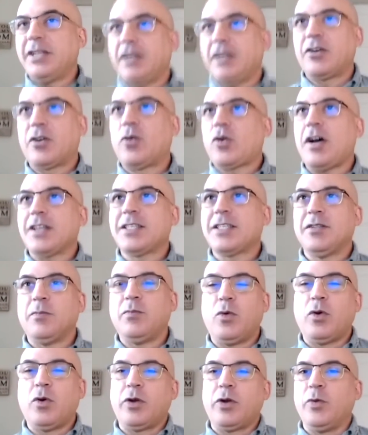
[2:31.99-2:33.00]
across the
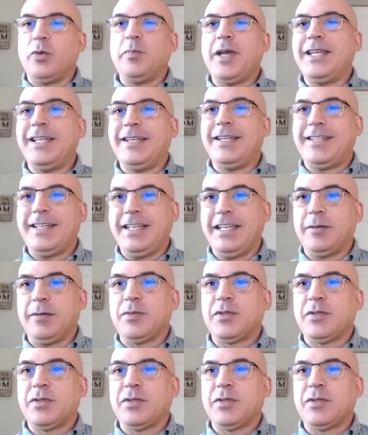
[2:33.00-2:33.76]
board with many teams.